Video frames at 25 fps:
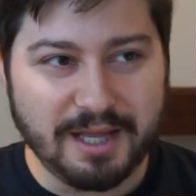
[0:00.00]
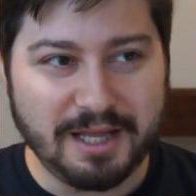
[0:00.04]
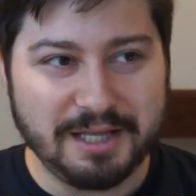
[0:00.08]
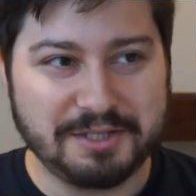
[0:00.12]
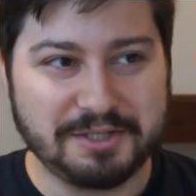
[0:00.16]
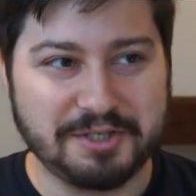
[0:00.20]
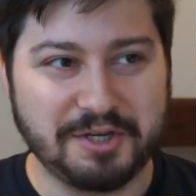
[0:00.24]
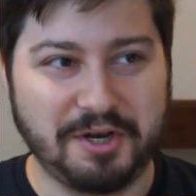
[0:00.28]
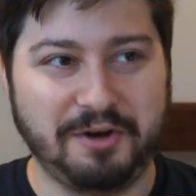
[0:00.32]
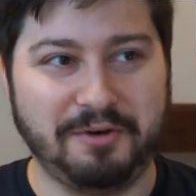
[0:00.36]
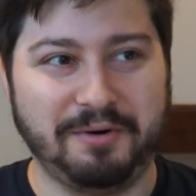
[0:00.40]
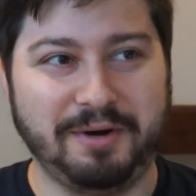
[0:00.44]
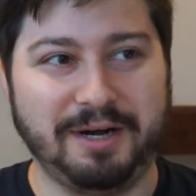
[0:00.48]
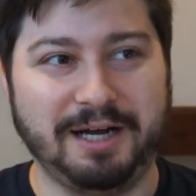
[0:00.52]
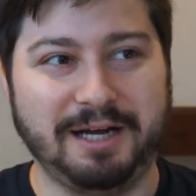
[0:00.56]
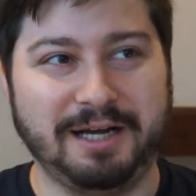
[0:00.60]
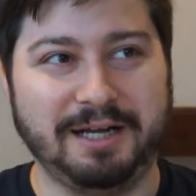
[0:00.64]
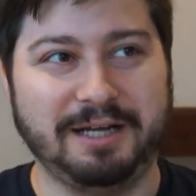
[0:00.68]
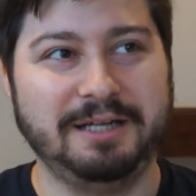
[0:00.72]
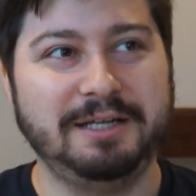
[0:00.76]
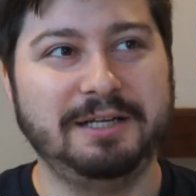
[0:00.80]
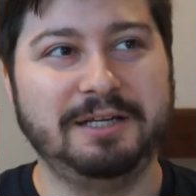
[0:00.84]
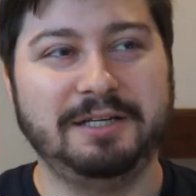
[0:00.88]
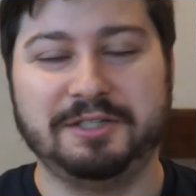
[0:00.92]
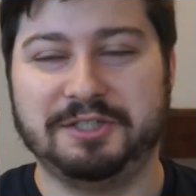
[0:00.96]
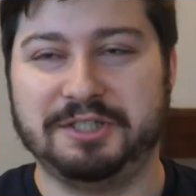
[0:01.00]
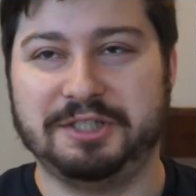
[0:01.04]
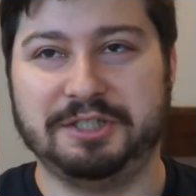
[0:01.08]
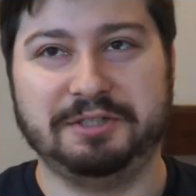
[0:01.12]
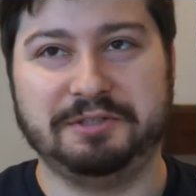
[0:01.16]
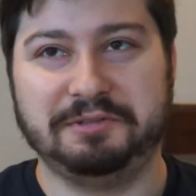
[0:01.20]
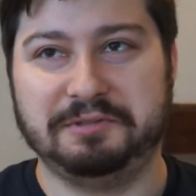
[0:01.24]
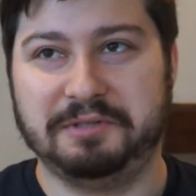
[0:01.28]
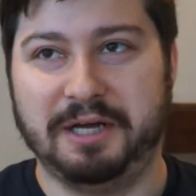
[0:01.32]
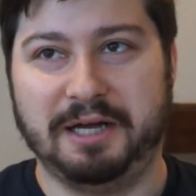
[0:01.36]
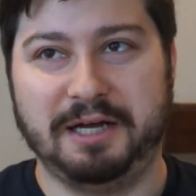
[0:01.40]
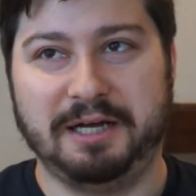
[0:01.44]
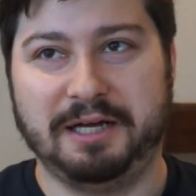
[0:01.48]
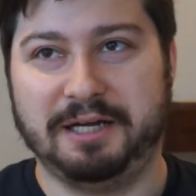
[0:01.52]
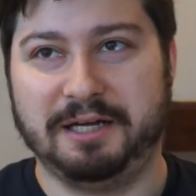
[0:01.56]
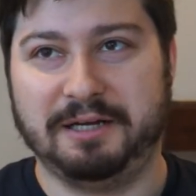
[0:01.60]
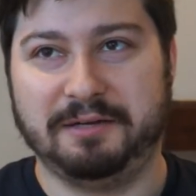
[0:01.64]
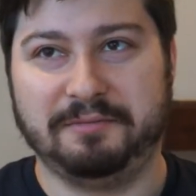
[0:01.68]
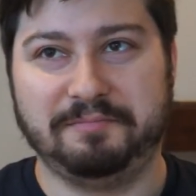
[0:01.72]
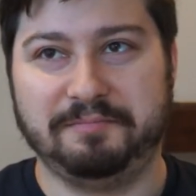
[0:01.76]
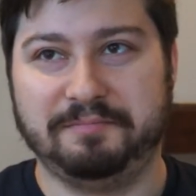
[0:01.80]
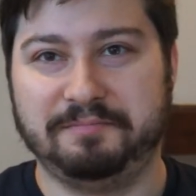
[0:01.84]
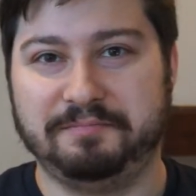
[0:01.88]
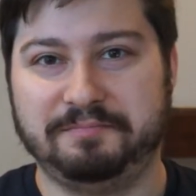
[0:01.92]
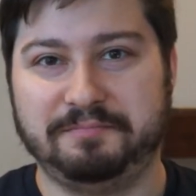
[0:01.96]
So she,
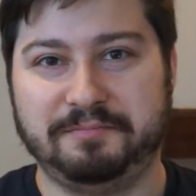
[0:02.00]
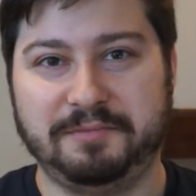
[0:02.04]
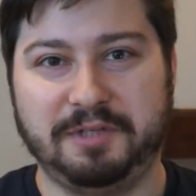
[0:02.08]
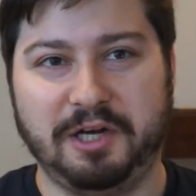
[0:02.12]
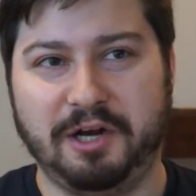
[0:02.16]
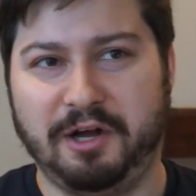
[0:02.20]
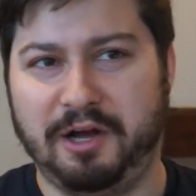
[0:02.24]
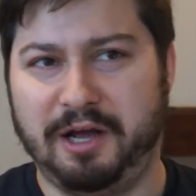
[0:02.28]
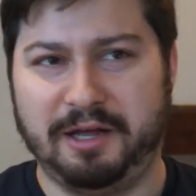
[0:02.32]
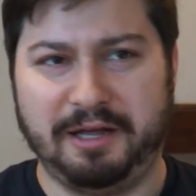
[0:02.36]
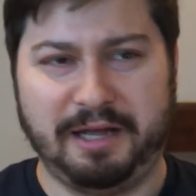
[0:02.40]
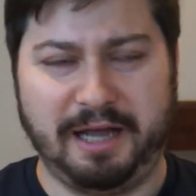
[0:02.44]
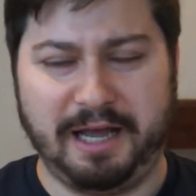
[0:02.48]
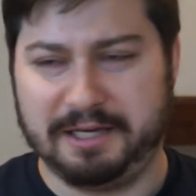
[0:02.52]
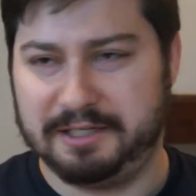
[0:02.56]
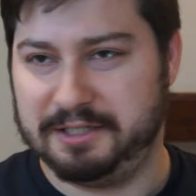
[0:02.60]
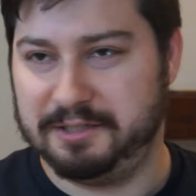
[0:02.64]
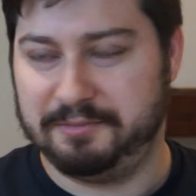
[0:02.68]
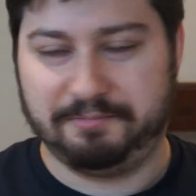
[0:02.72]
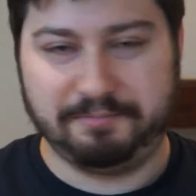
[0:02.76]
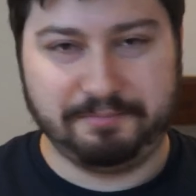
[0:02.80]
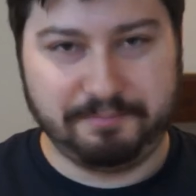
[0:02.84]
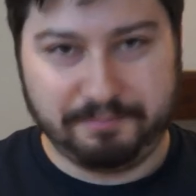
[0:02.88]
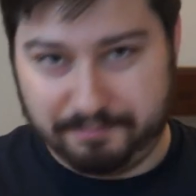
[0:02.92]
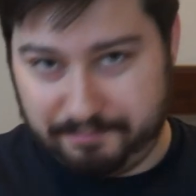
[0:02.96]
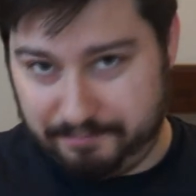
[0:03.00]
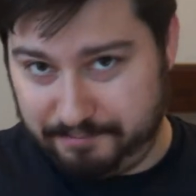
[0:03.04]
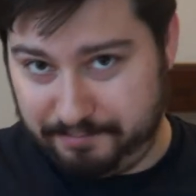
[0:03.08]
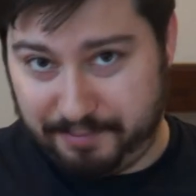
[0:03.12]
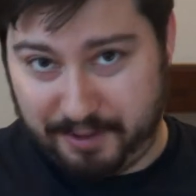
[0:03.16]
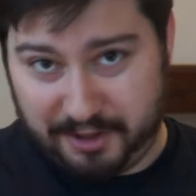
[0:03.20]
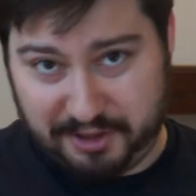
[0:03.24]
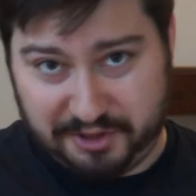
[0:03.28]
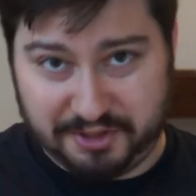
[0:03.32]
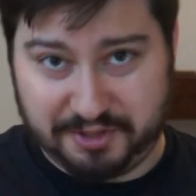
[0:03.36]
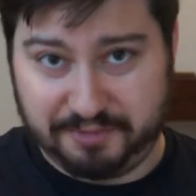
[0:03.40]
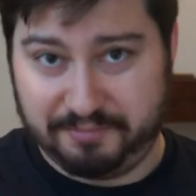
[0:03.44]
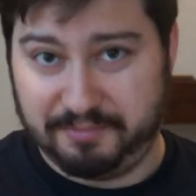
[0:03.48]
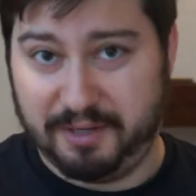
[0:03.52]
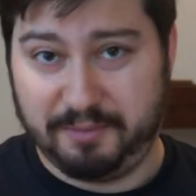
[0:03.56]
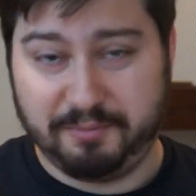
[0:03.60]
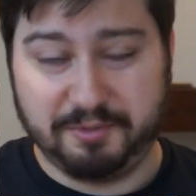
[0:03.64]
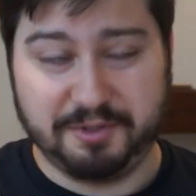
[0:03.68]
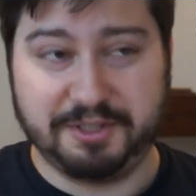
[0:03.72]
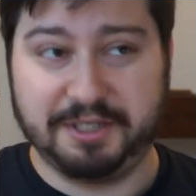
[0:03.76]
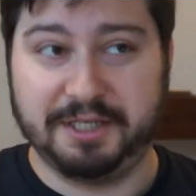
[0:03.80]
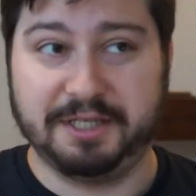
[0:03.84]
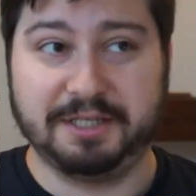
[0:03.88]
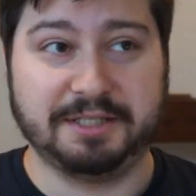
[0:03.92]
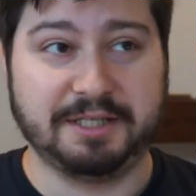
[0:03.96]
I had to punch some
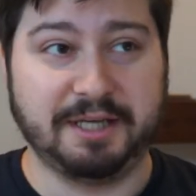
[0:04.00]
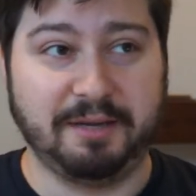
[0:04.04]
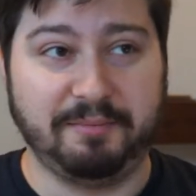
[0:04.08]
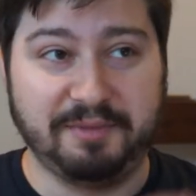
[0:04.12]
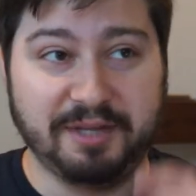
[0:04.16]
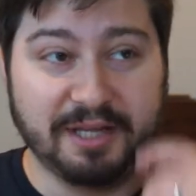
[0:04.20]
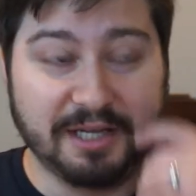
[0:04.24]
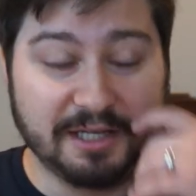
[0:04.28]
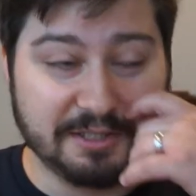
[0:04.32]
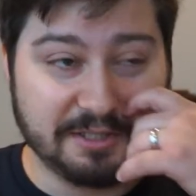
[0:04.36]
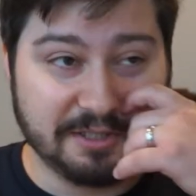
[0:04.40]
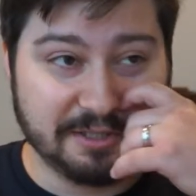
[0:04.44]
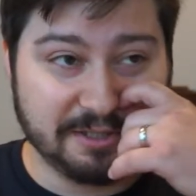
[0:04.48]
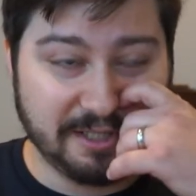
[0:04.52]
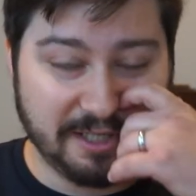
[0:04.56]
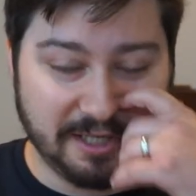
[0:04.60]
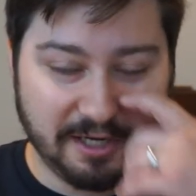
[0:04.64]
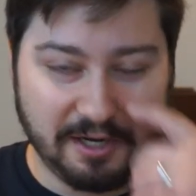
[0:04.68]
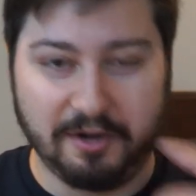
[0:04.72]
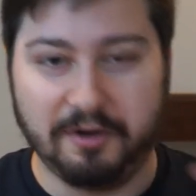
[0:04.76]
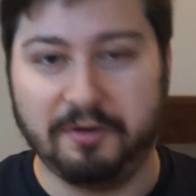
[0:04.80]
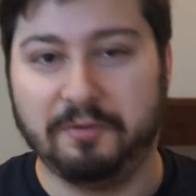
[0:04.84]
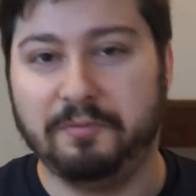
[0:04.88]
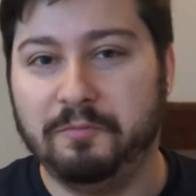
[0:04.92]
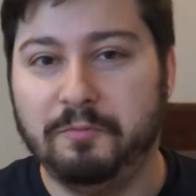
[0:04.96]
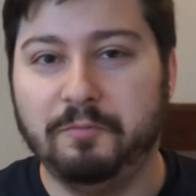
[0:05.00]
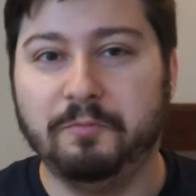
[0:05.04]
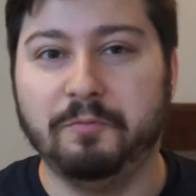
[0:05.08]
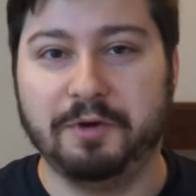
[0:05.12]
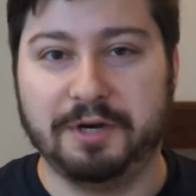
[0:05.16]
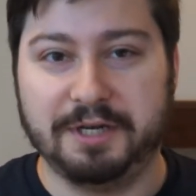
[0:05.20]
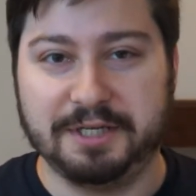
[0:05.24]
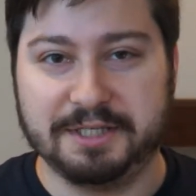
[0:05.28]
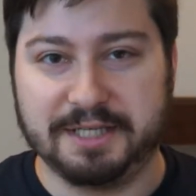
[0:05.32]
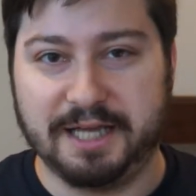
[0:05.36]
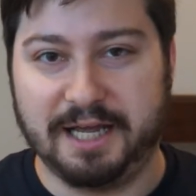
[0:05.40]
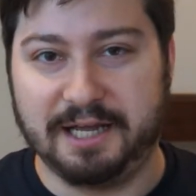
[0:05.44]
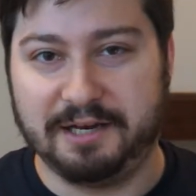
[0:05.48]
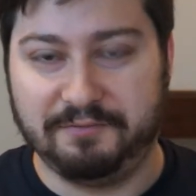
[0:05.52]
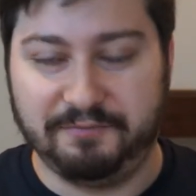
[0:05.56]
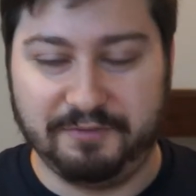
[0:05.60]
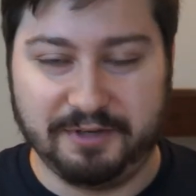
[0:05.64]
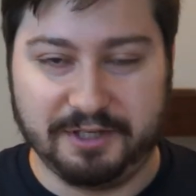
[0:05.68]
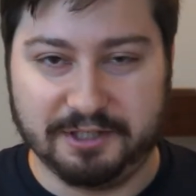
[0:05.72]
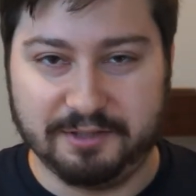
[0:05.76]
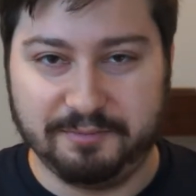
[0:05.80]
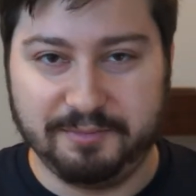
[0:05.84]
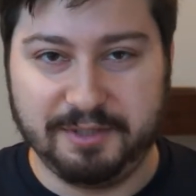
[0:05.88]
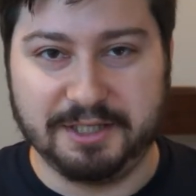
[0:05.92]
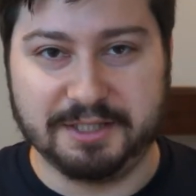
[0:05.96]
numbers in something. She's like, oh, what is that in
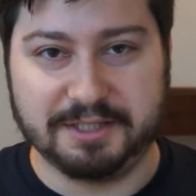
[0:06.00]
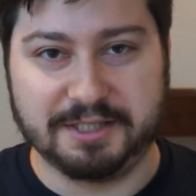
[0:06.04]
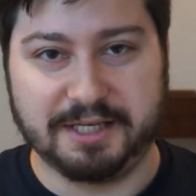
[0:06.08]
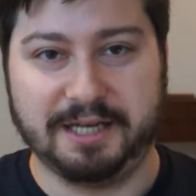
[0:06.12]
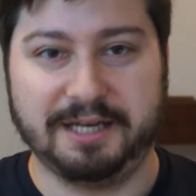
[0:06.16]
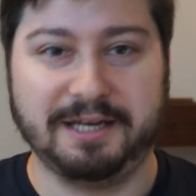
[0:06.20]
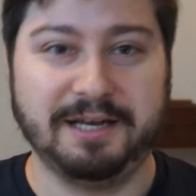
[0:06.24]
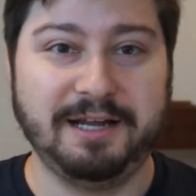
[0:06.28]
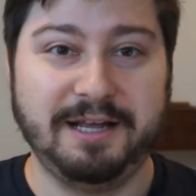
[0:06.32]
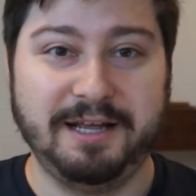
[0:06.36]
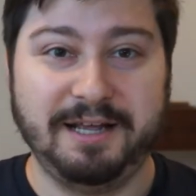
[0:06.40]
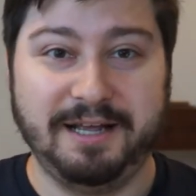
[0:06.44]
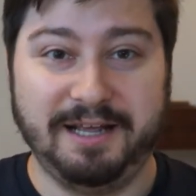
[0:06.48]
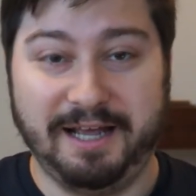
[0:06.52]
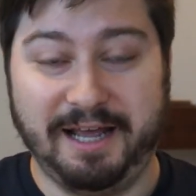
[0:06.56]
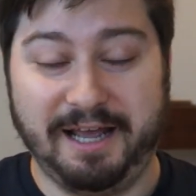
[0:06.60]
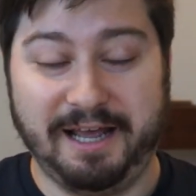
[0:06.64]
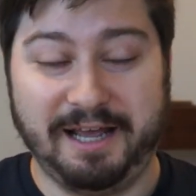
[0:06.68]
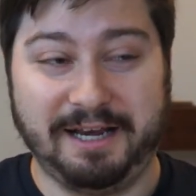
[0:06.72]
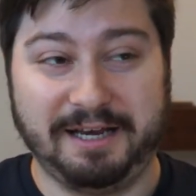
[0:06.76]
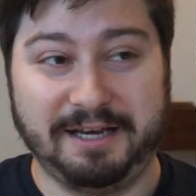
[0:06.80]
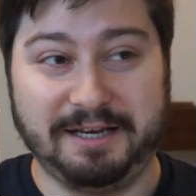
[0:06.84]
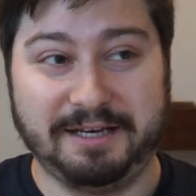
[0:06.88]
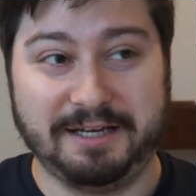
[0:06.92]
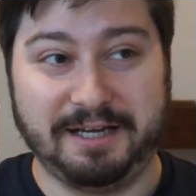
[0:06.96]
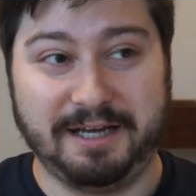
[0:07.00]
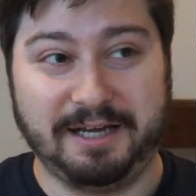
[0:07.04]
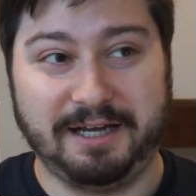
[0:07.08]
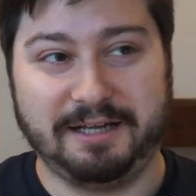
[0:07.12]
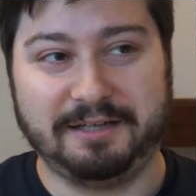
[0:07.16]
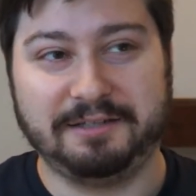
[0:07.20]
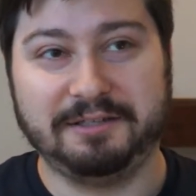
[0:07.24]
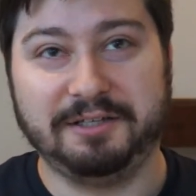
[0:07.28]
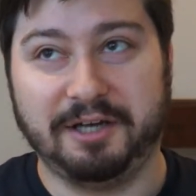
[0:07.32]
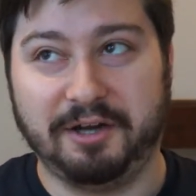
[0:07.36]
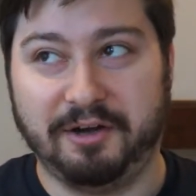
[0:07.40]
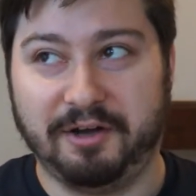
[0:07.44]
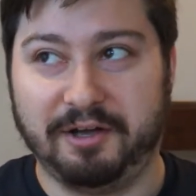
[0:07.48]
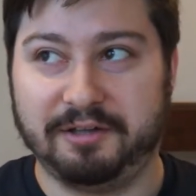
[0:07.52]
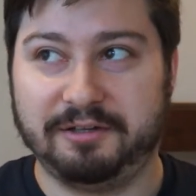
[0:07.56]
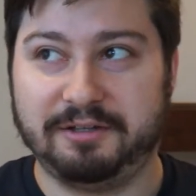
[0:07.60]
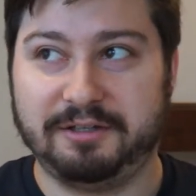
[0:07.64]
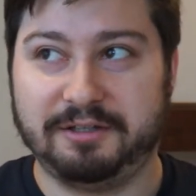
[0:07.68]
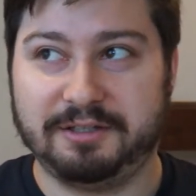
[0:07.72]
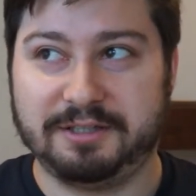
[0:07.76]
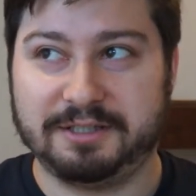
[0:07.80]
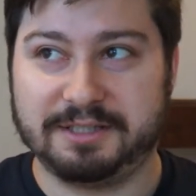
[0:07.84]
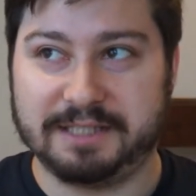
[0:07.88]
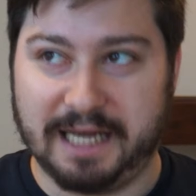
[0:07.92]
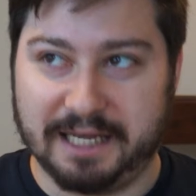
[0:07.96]
Vietnamese? And I
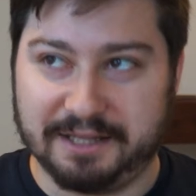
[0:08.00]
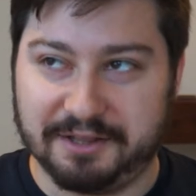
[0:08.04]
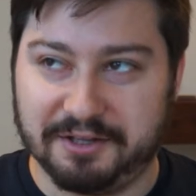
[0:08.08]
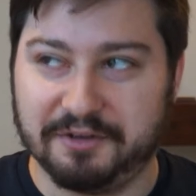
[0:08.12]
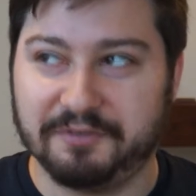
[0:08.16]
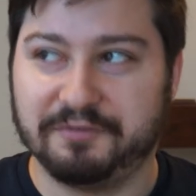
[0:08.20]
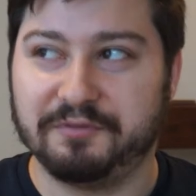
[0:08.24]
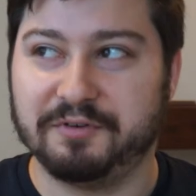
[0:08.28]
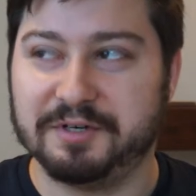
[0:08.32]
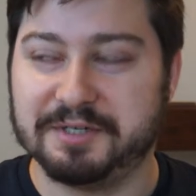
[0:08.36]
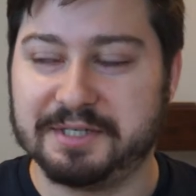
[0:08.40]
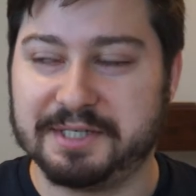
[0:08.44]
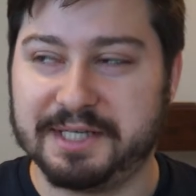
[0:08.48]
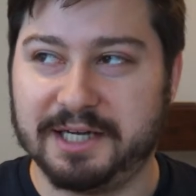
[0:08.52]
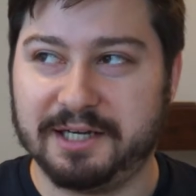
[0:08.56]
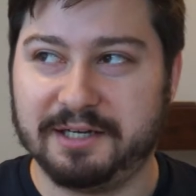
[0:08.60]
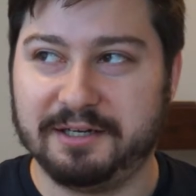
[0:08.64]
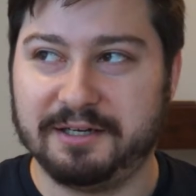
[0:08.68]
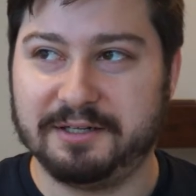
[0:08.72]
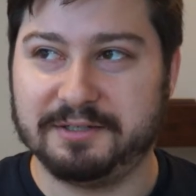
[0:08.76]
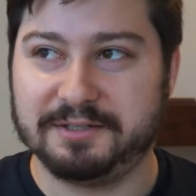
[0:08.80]
sat there for a second.